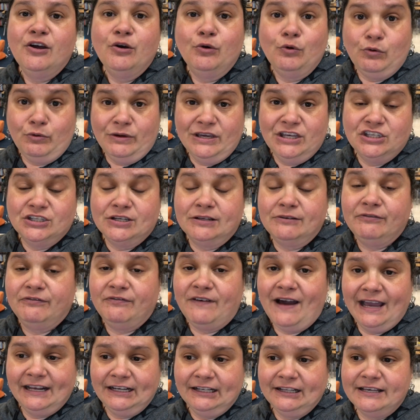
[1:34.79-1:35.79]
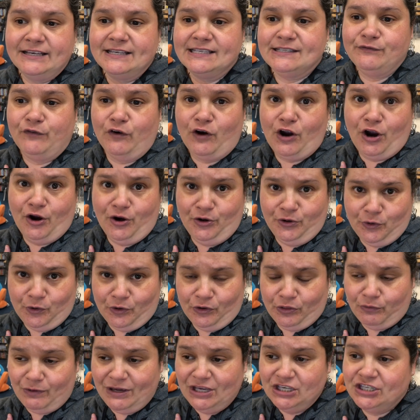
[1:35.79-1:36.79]
region finalist for our
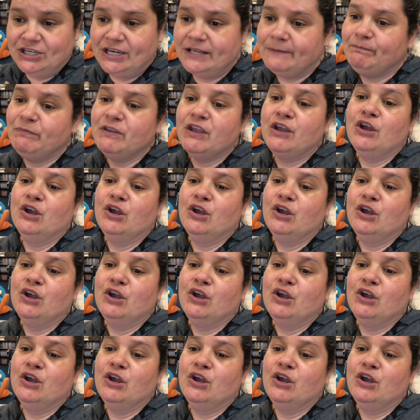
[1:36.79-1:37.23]
North region,